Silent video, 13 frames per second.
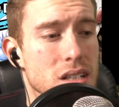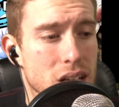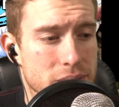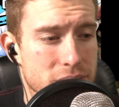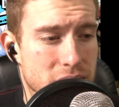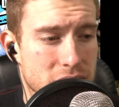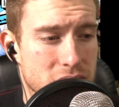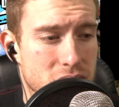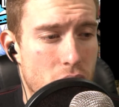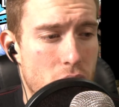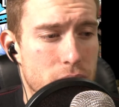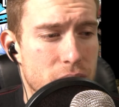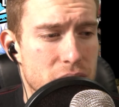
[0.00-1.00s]
of 6
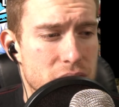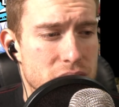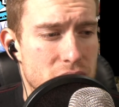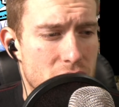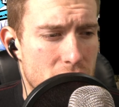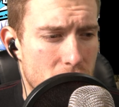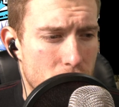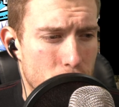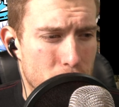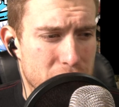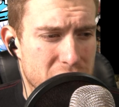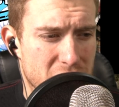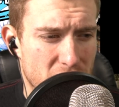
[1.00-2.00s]
golfers
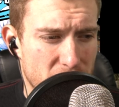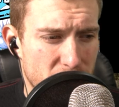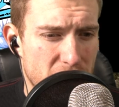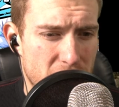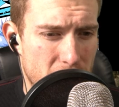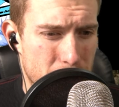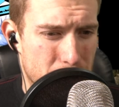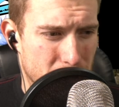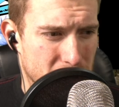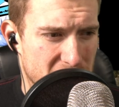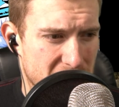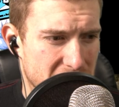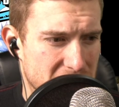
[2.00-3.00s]
with different
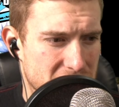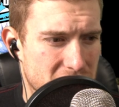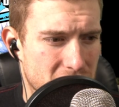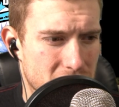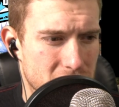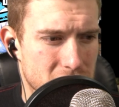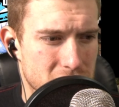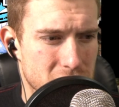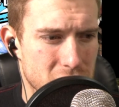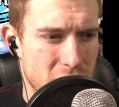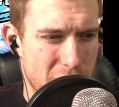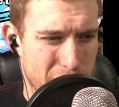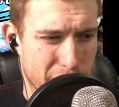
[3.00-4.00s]
abilities
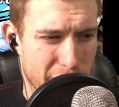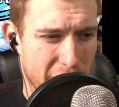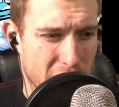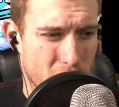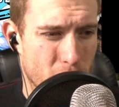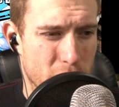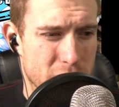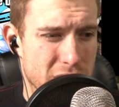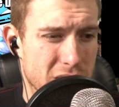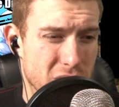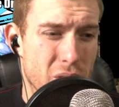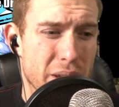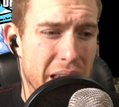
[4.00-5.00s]
to play on
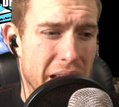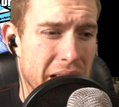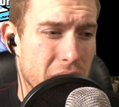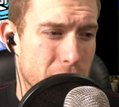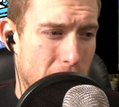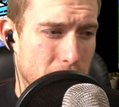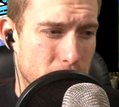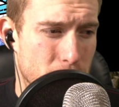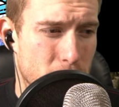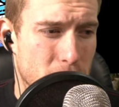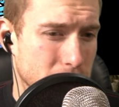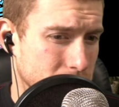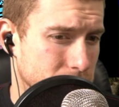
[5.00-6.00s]
courses located around the
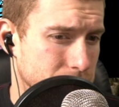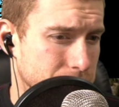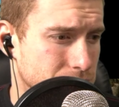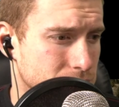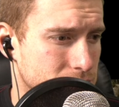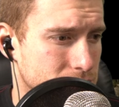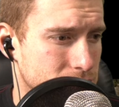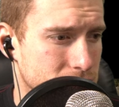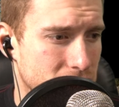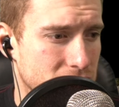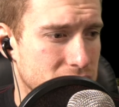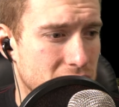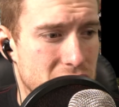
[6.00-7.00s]
world,
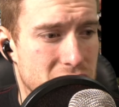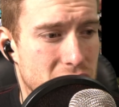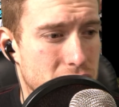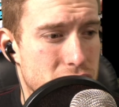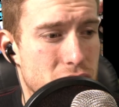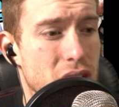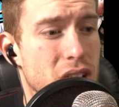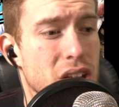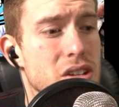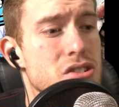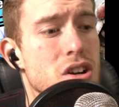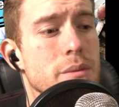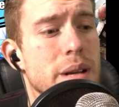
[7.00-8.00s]
such as
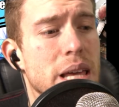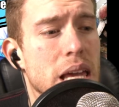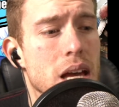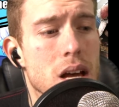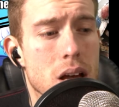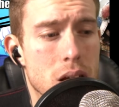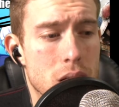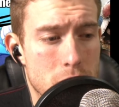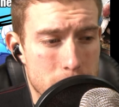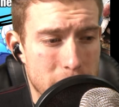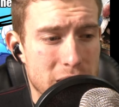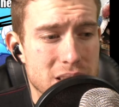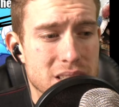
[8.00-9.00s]
Australia, Germany.
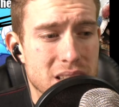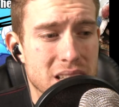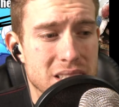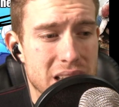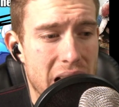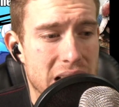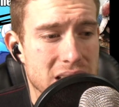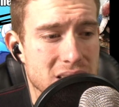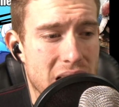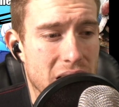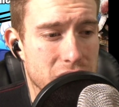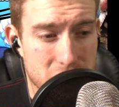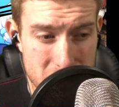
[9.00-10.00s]
Players can test
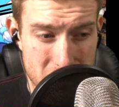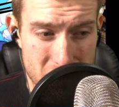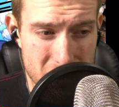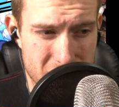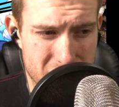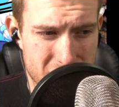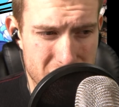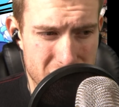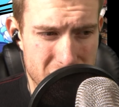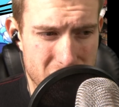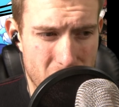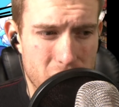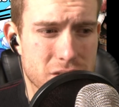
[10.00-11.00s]
out their
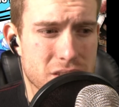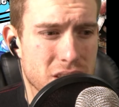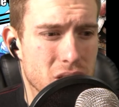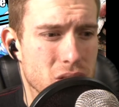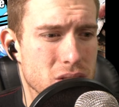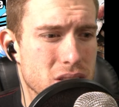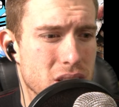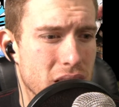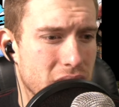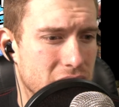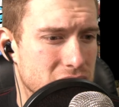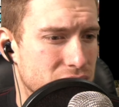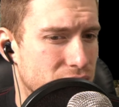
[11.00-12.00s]
golf skills
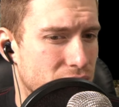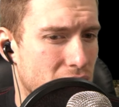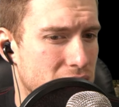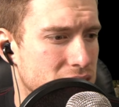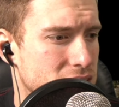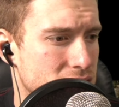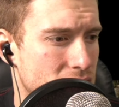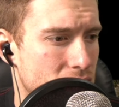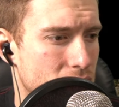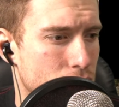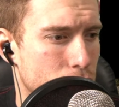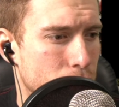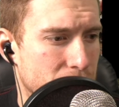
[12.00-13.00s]
against friends
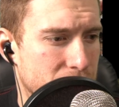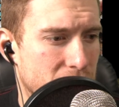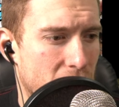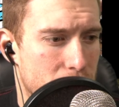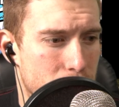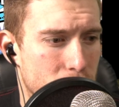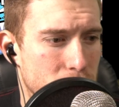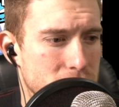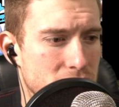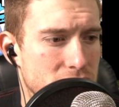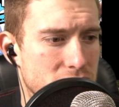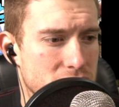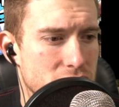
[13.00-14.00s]
with game
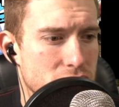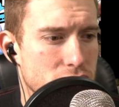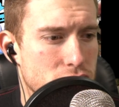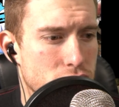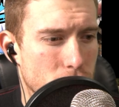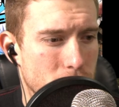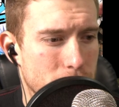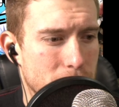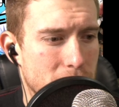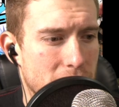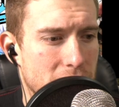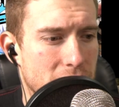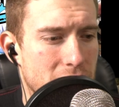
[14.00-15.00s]
modes such as stroke
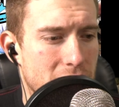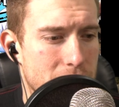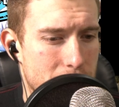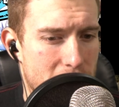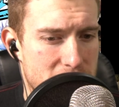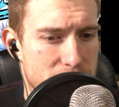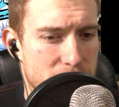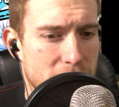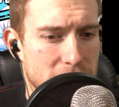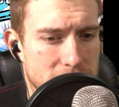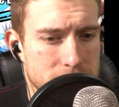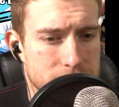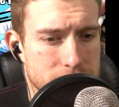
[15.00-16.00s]
play and match play.